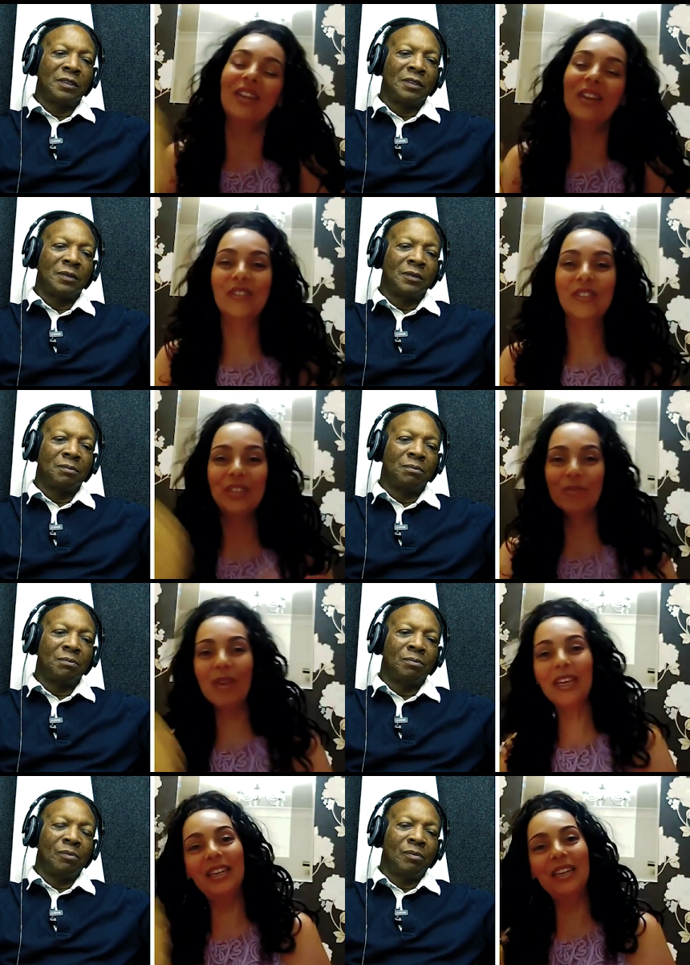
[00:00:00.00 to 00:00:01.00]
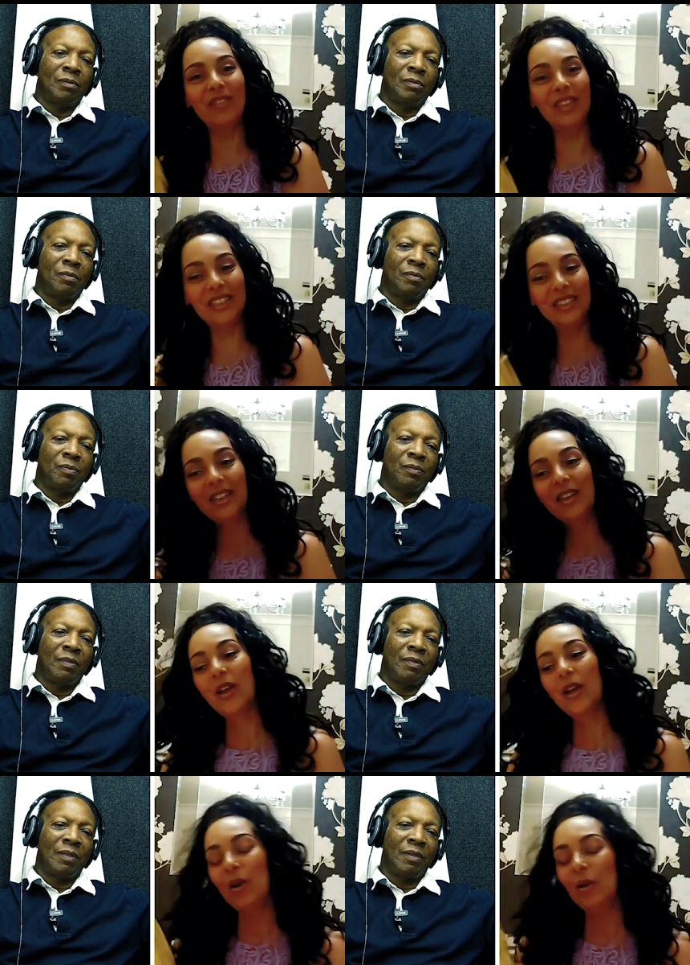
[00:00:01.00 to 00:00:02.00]
Speaker 1: you know, you make a living,
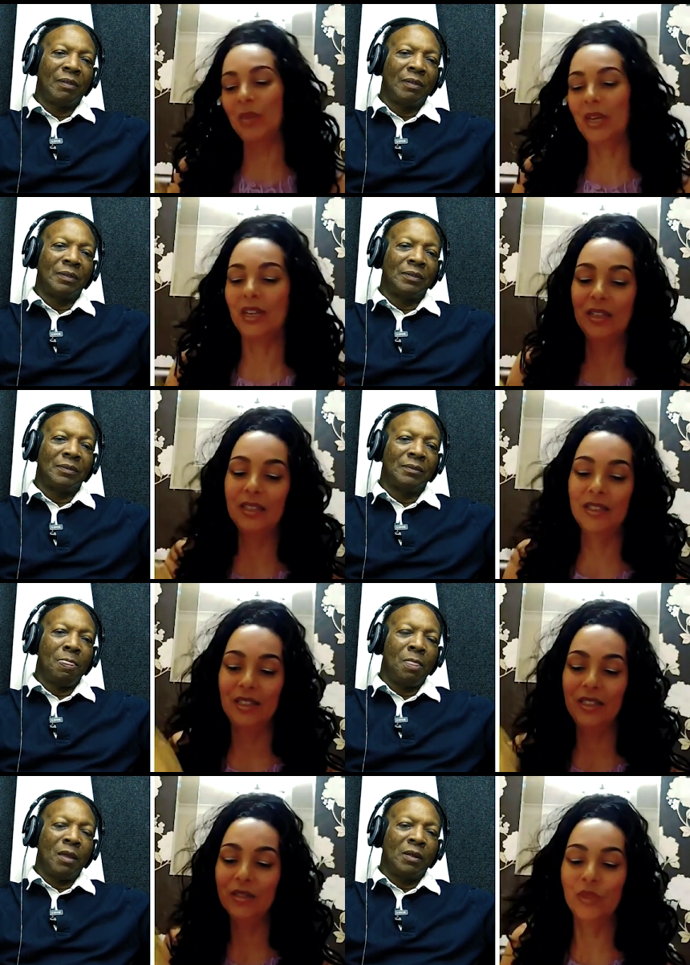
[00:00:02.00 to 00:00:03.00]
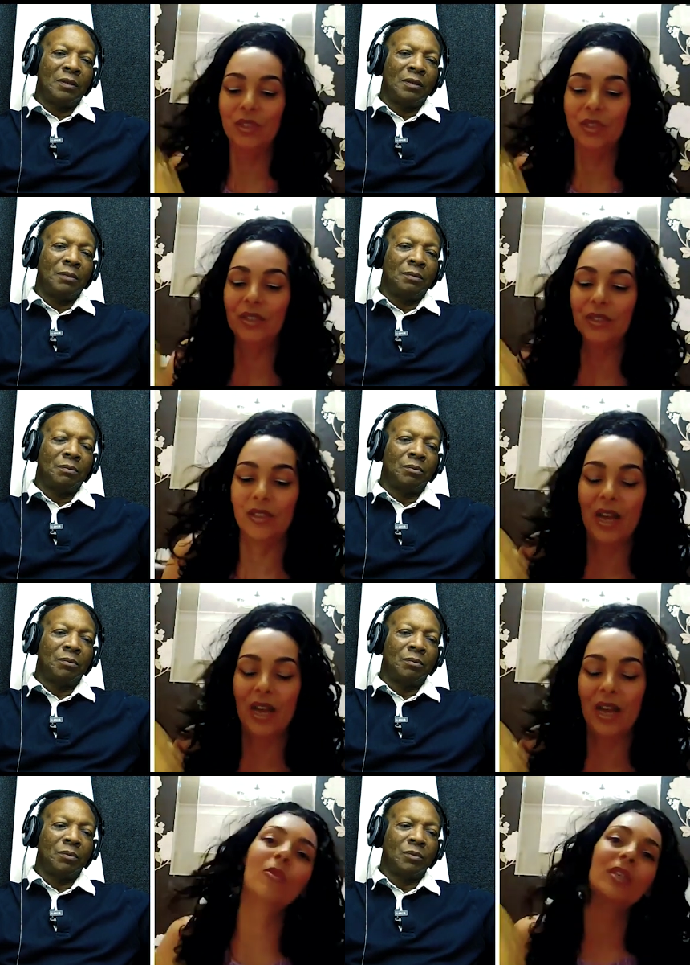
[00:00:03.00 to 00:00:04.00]
but uh, it was,
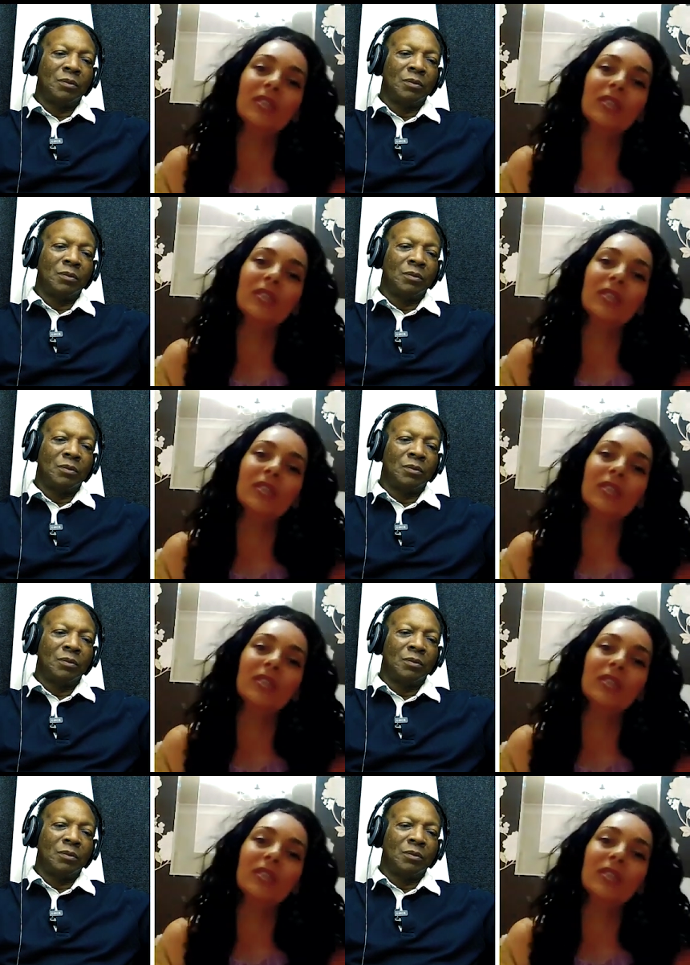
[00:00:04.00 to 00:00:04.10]
I